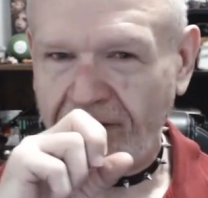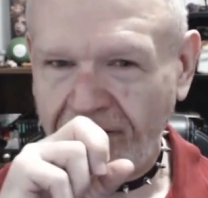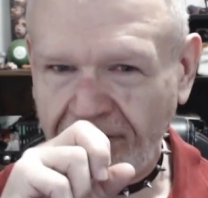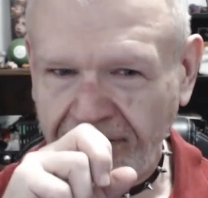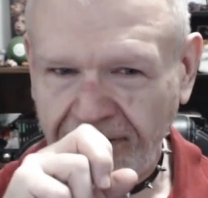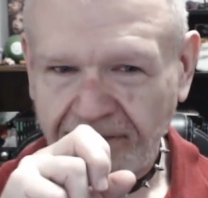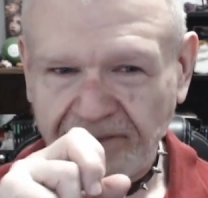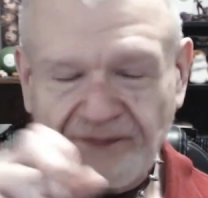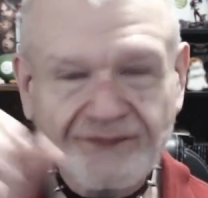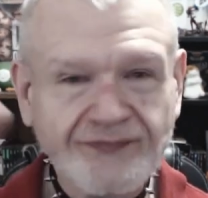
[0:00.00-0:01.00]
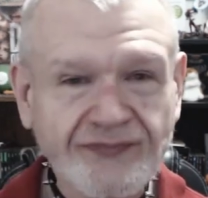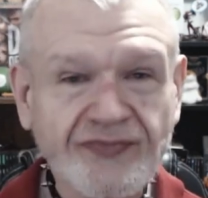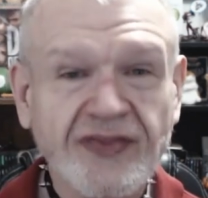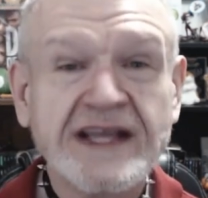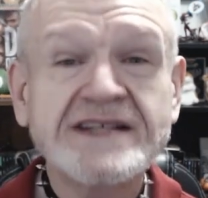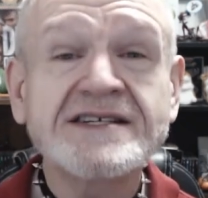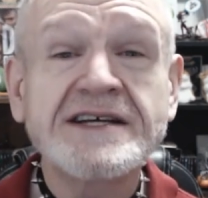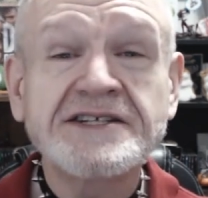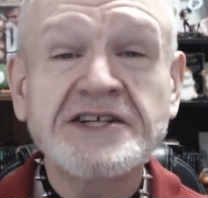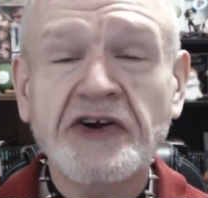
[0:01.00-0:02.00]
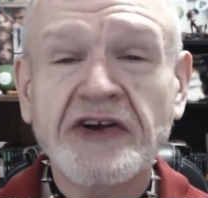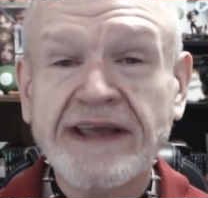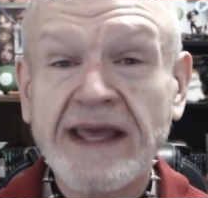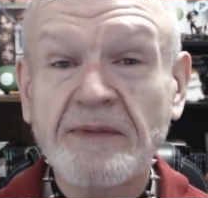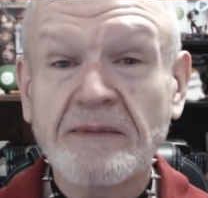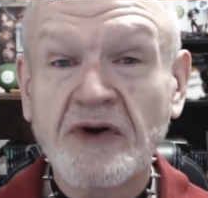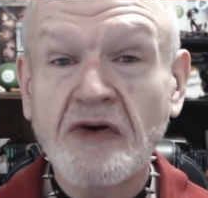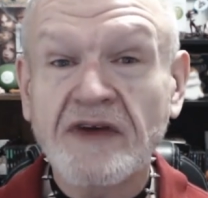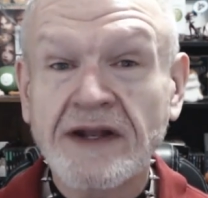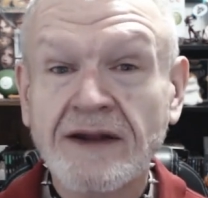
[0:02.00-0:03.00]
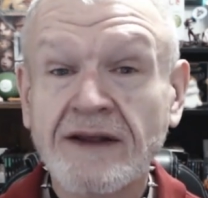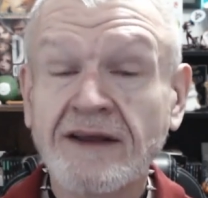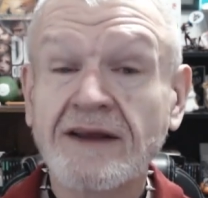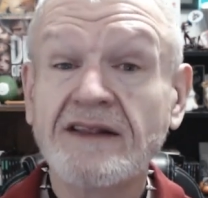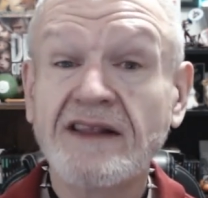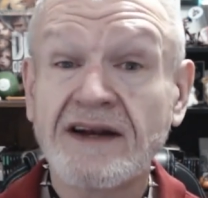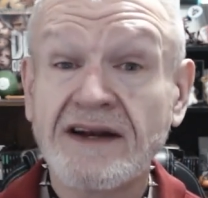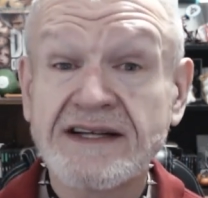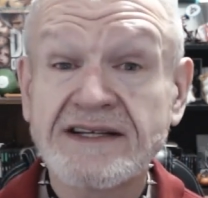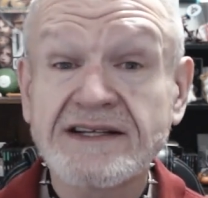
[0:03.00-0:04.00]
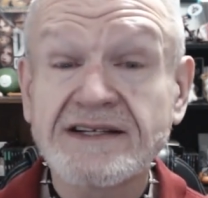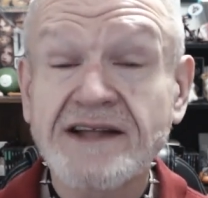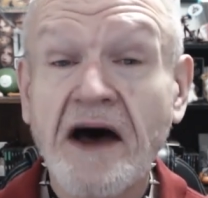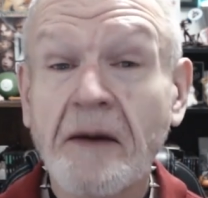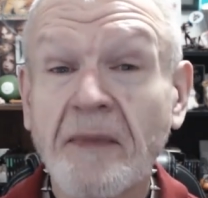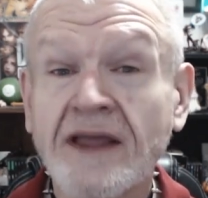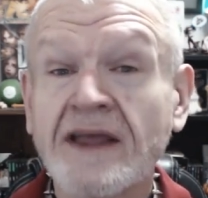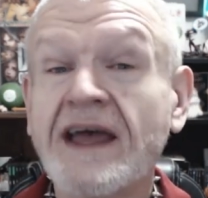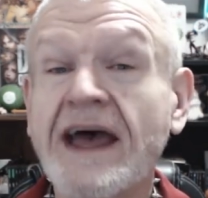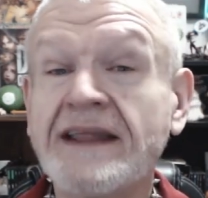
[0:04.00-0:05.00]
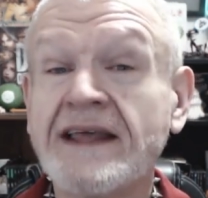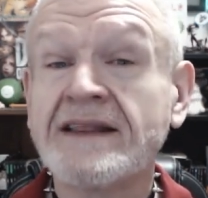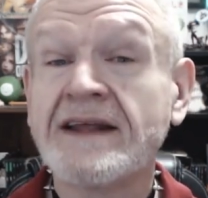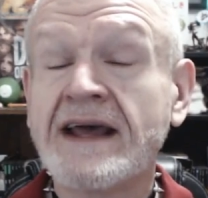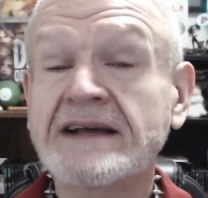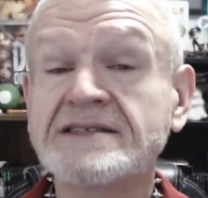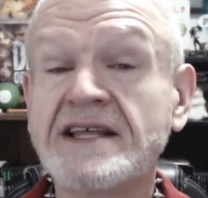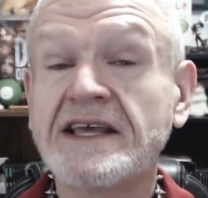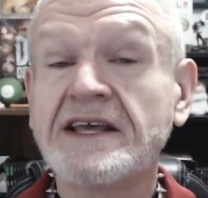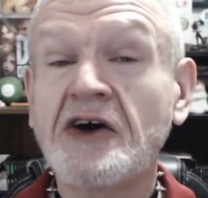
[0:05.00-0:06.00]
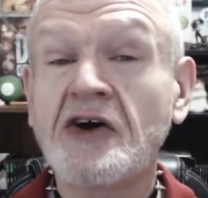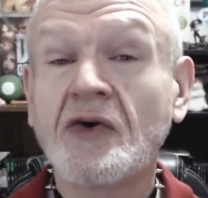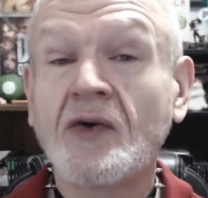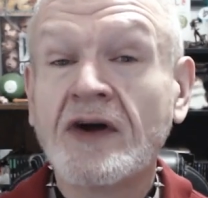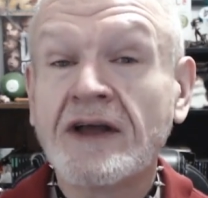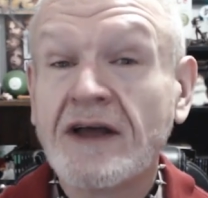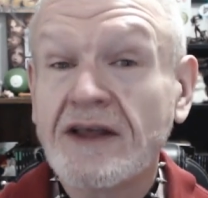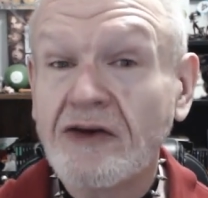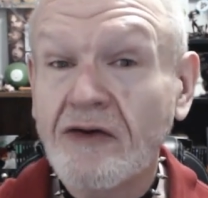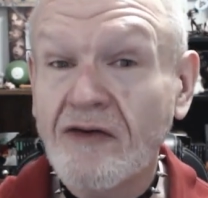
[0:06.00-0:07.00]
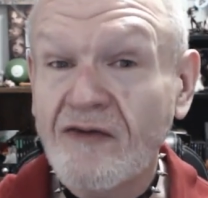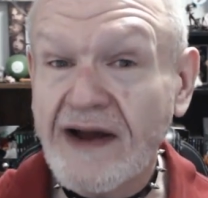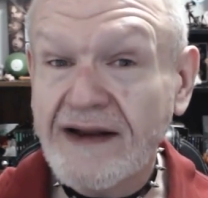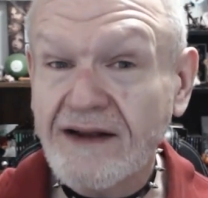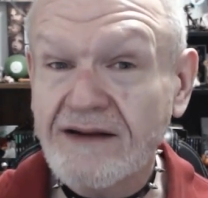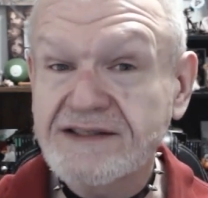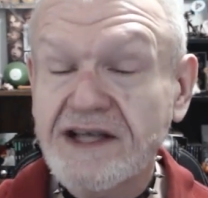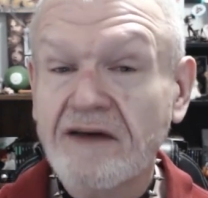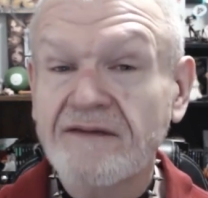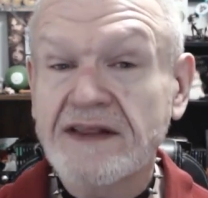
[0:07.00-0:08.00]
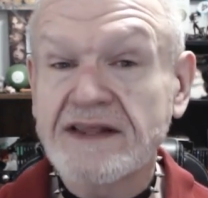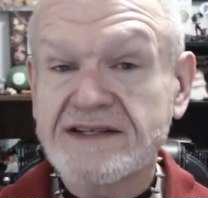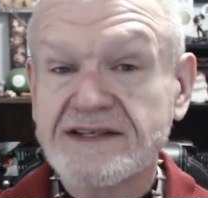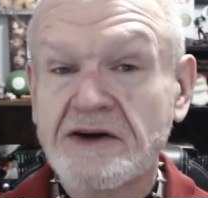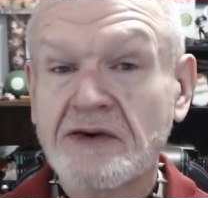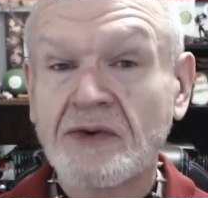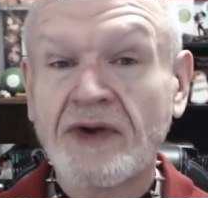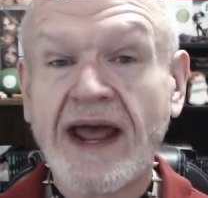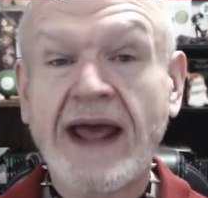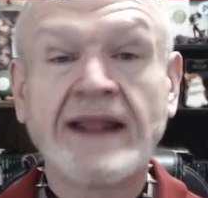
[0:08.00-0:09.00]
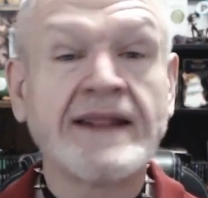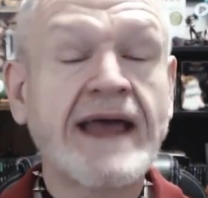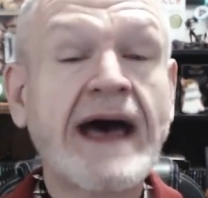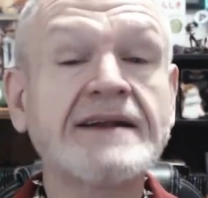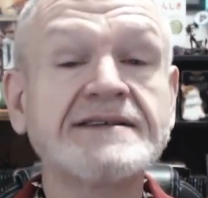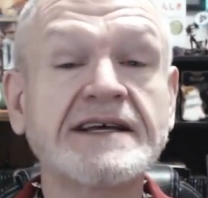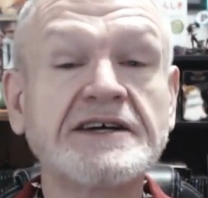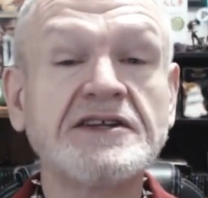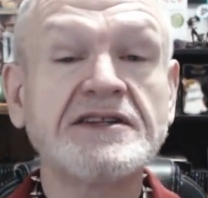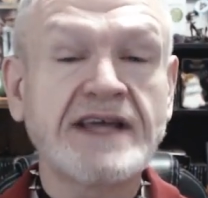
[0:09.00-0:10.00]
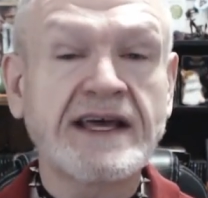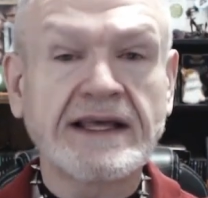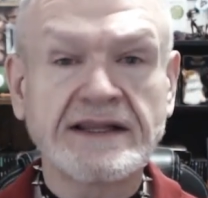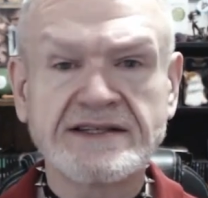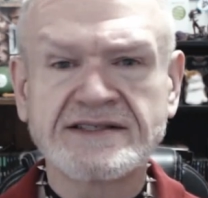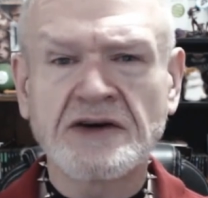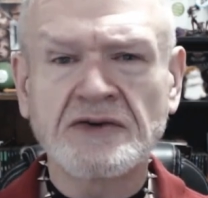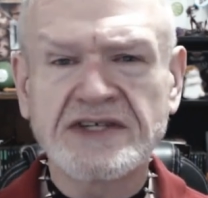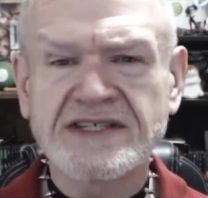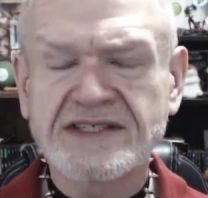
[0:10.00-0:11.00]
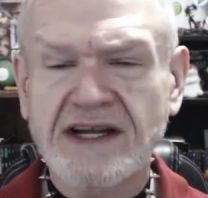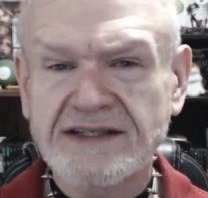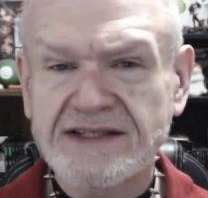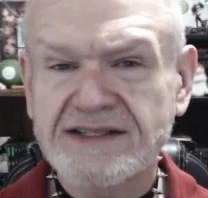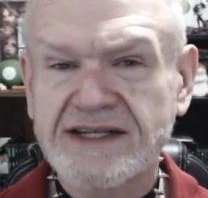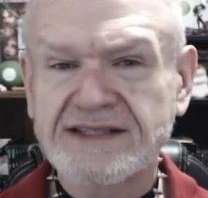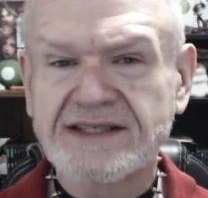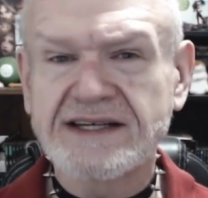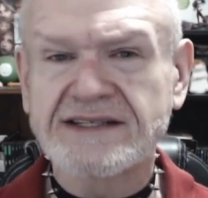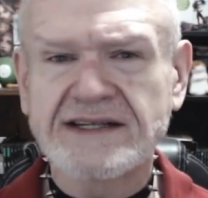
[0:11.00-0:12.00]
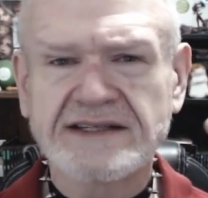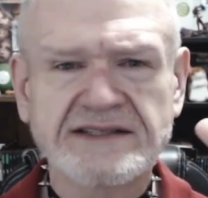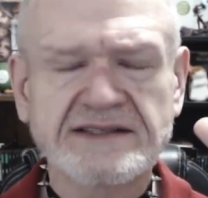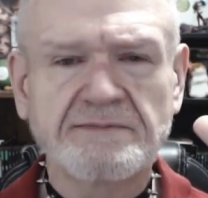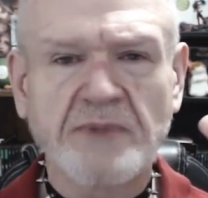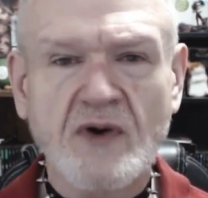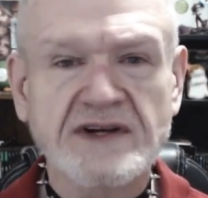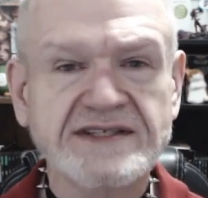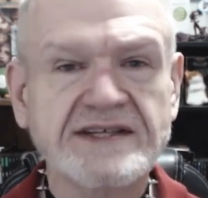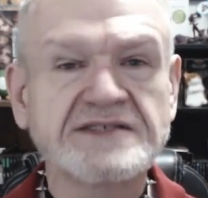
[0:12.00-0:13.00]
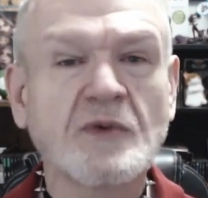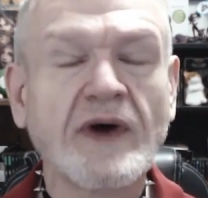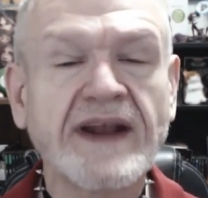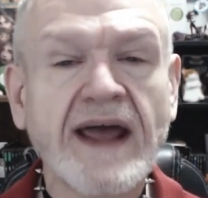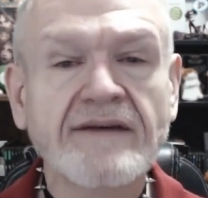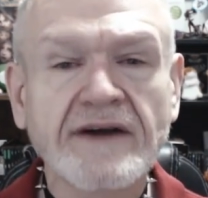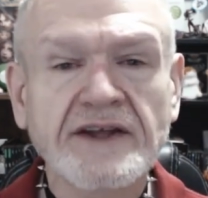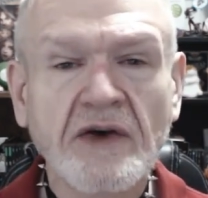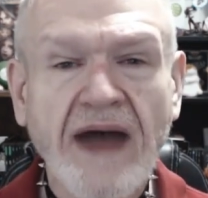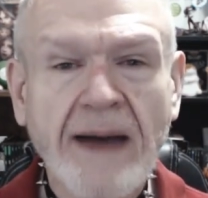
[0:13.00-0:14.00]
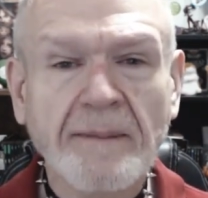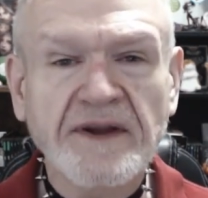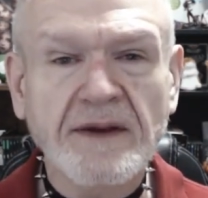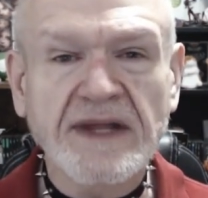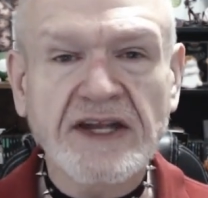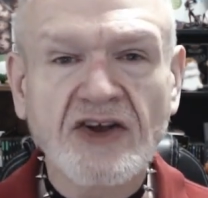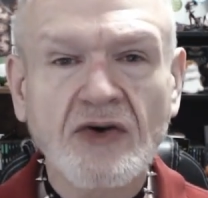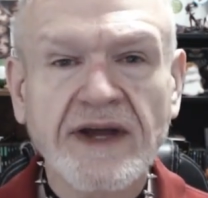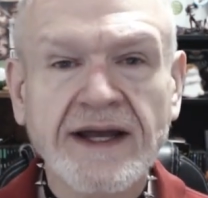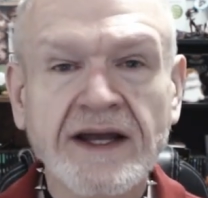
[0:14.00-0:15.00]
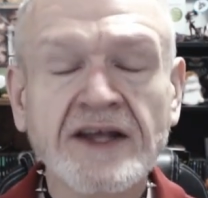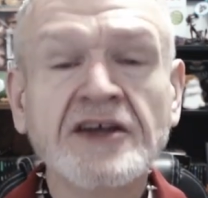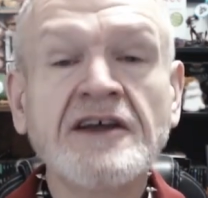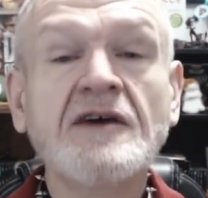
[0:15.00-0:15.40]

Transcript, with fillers: it's easier to keep it moving than it is to stop. And then the next thing you know, you're finding yourself in the zone. And that is a good thing. The zone does not just exist in sports, it's whatever you happen to be doing